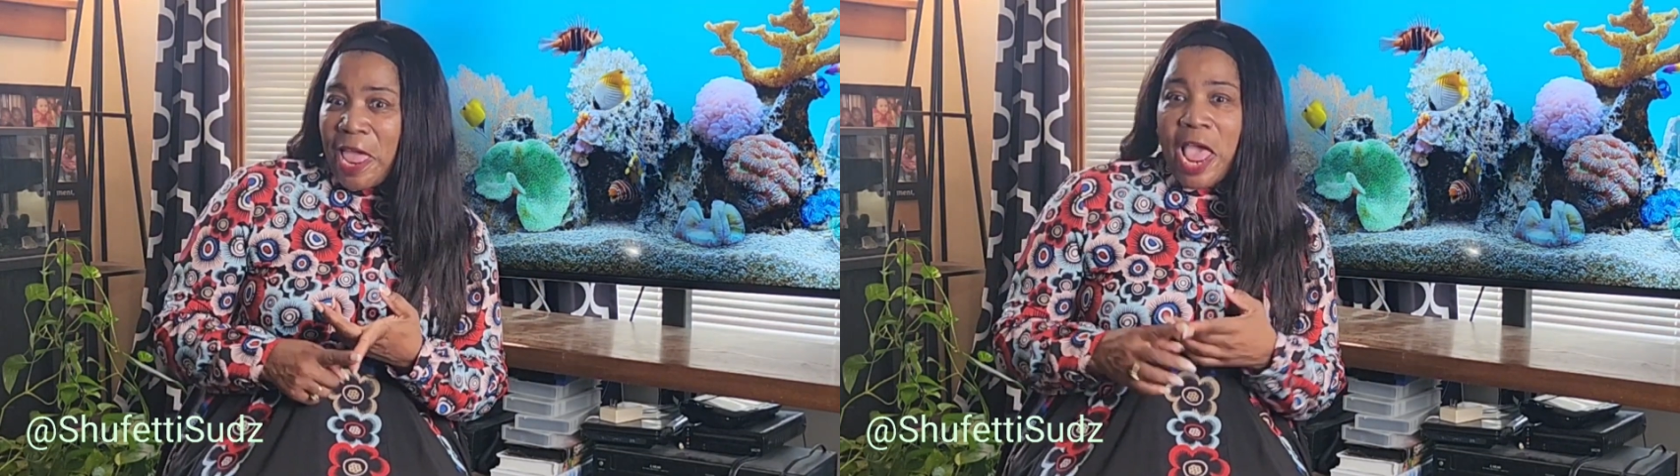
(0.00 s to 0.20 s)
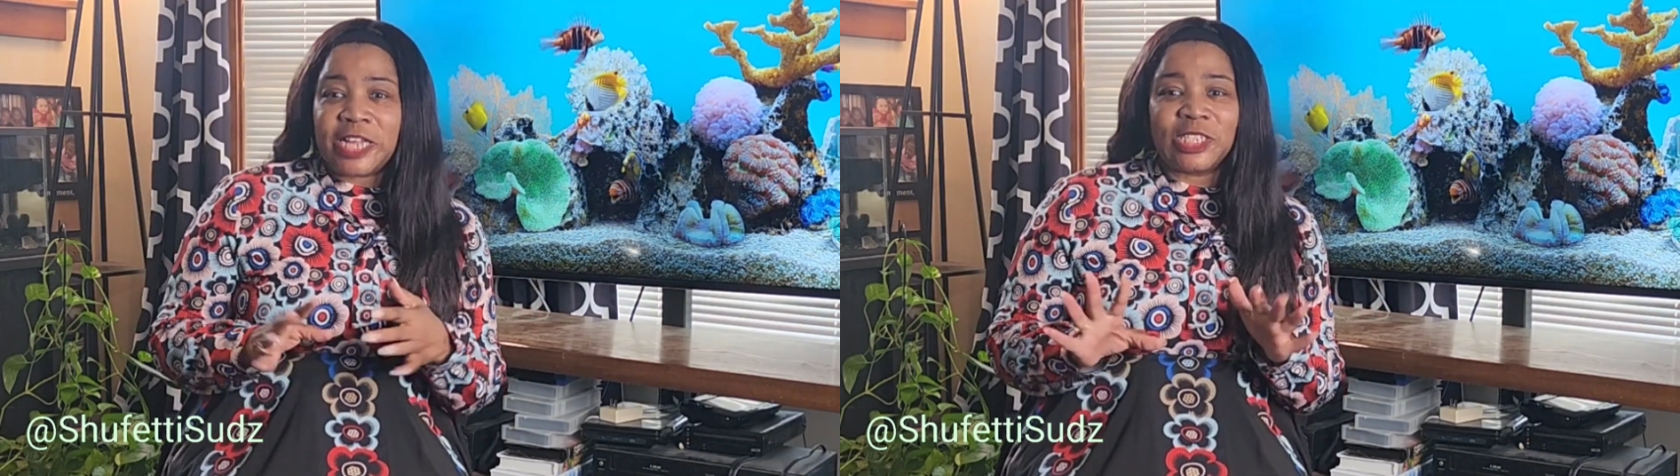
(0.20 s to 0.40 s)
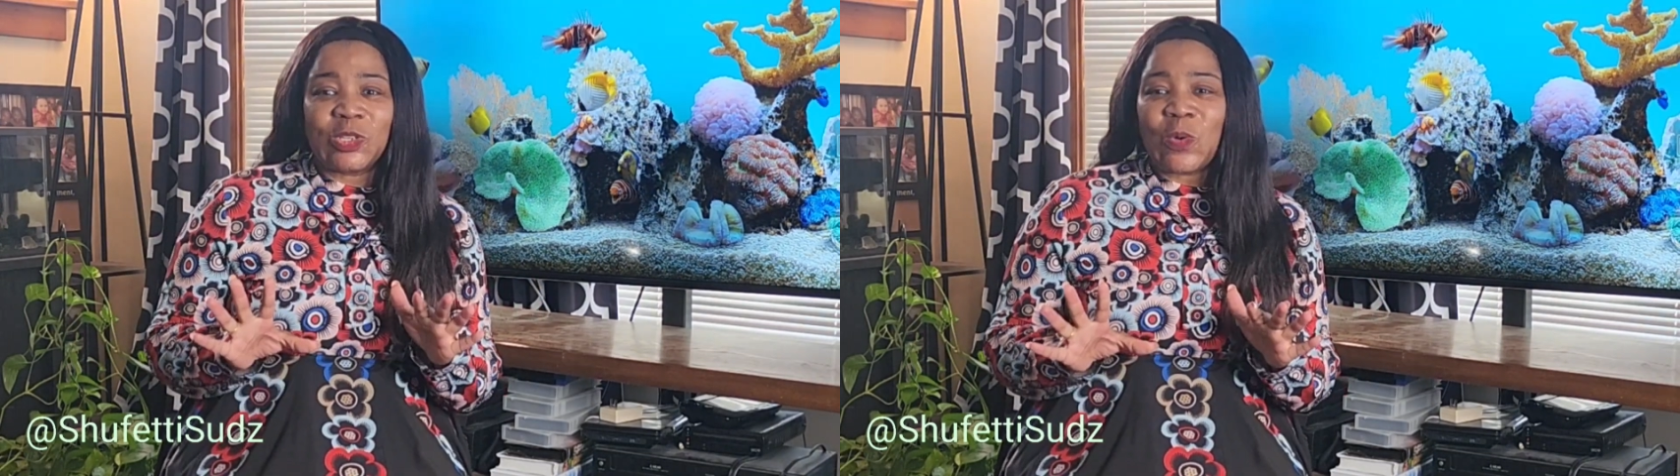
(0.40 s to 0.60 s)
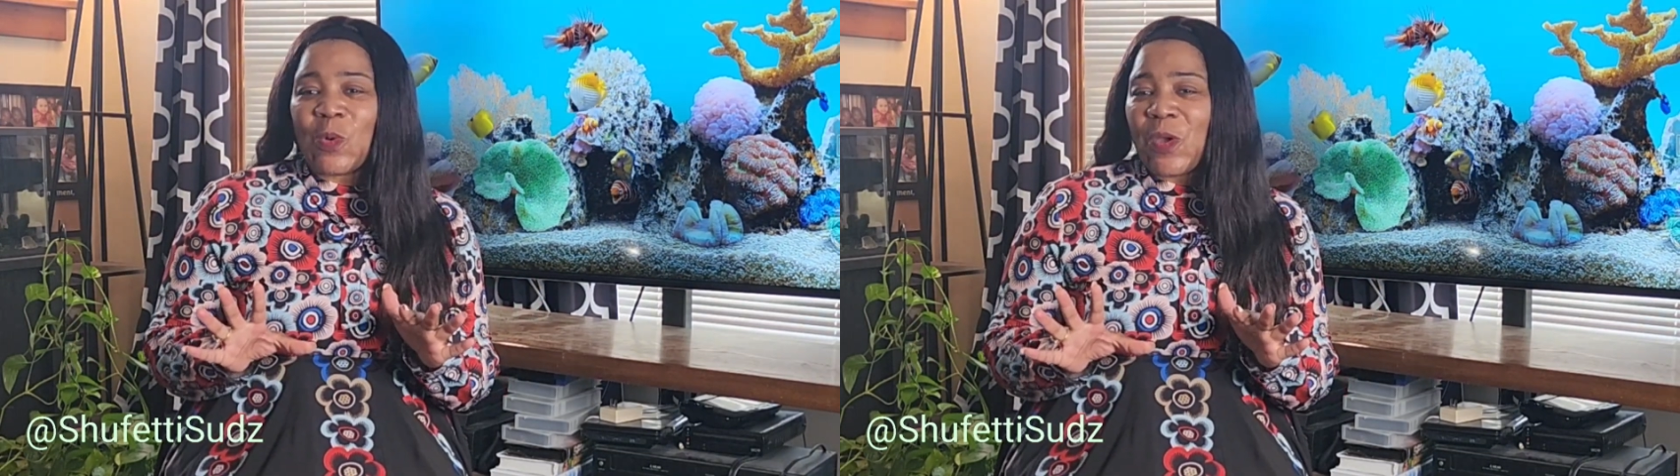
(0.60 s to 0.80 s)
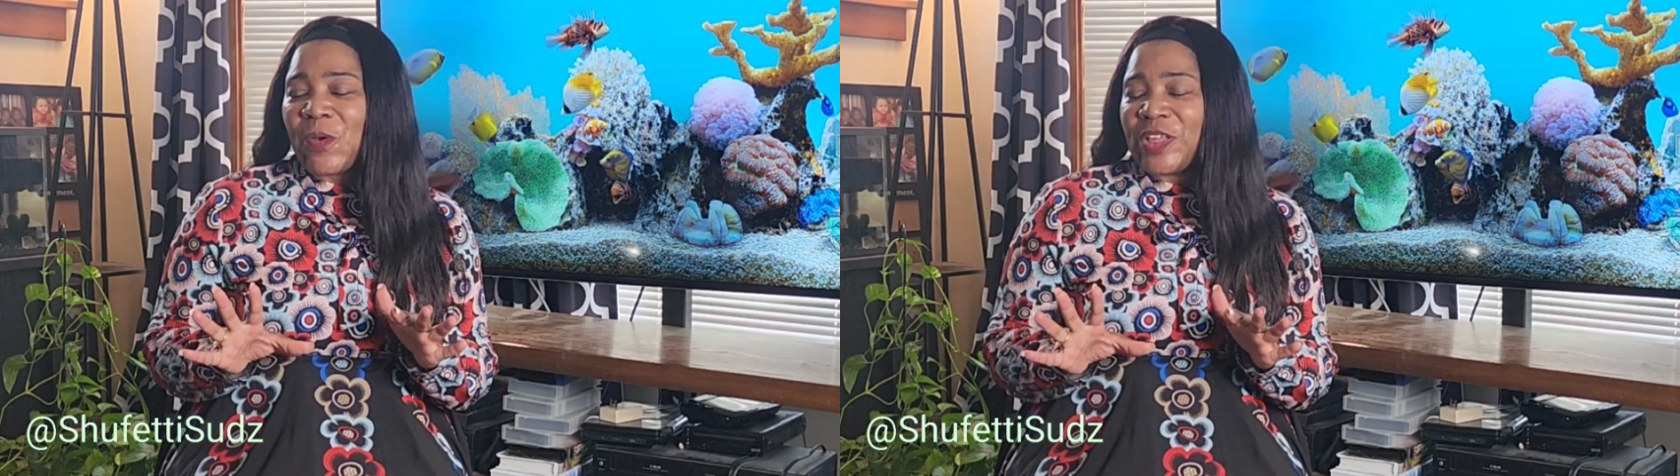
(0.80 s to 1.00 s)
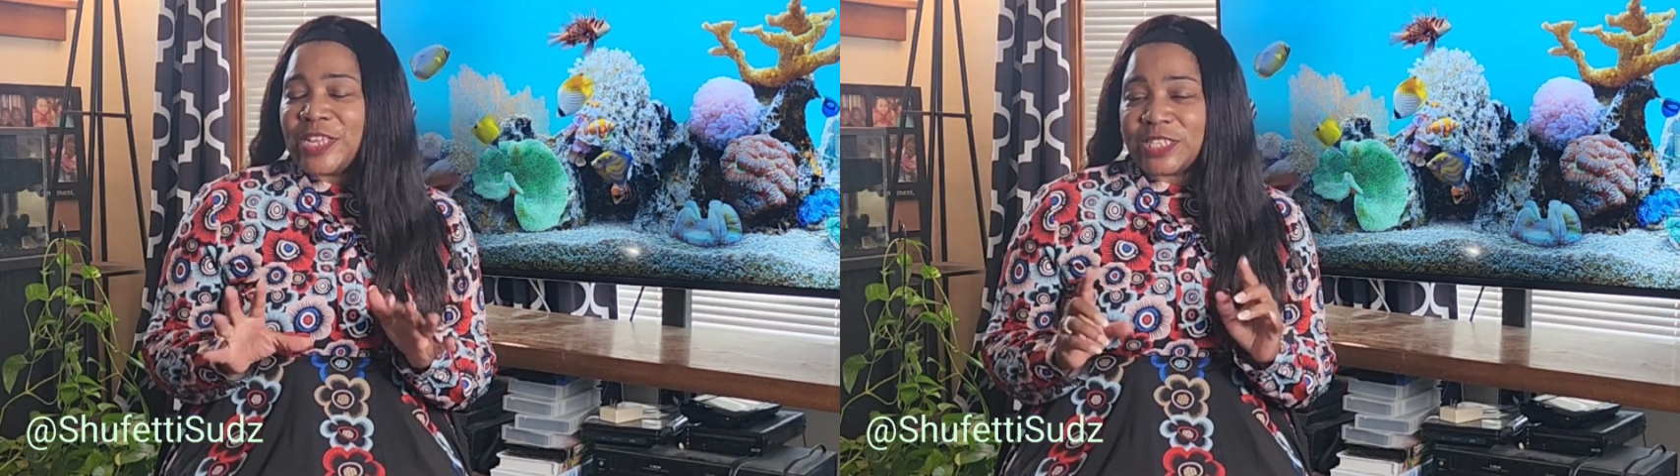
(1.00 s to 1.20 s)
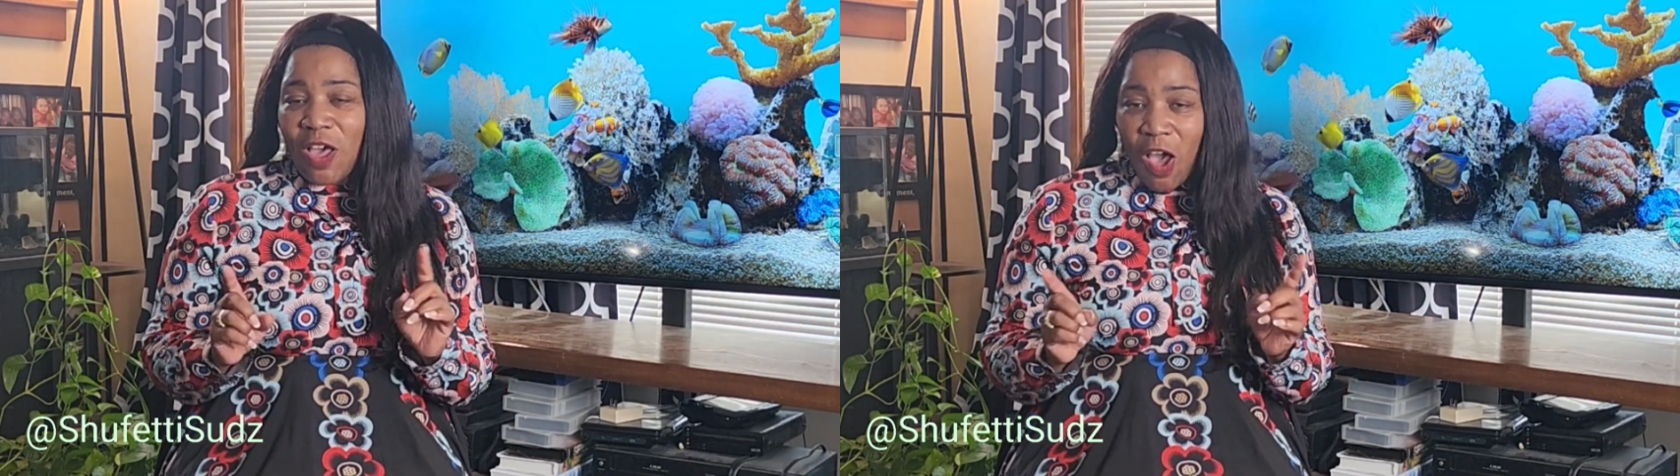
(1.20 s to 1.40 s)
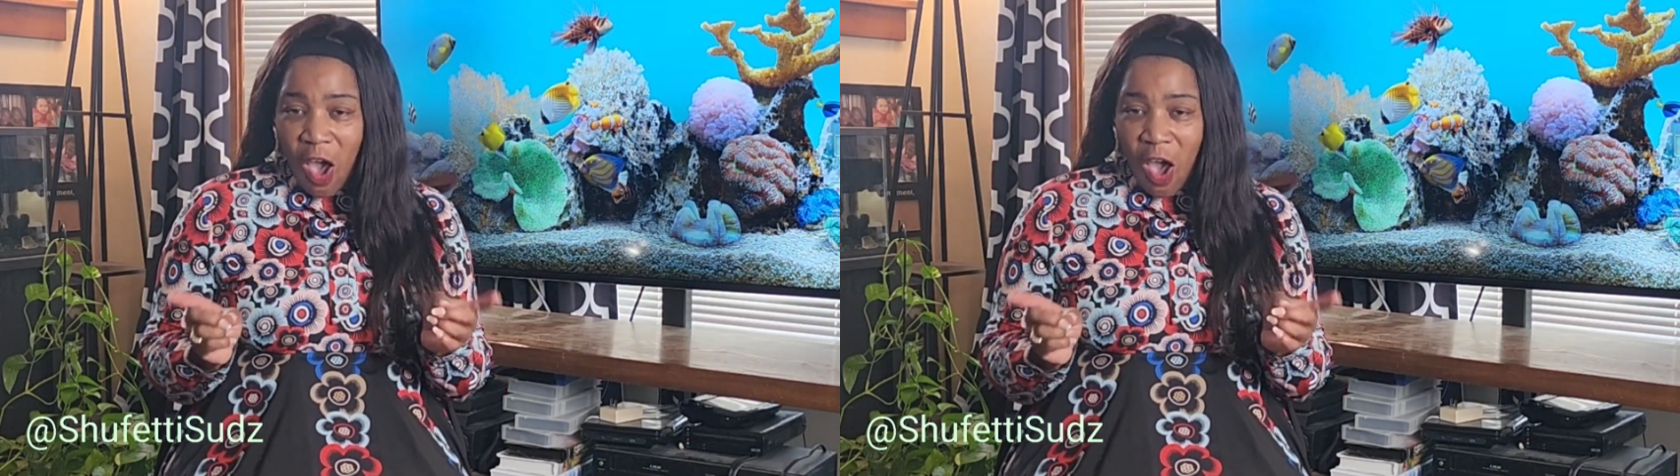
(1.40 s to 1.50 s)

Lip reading: castor oil is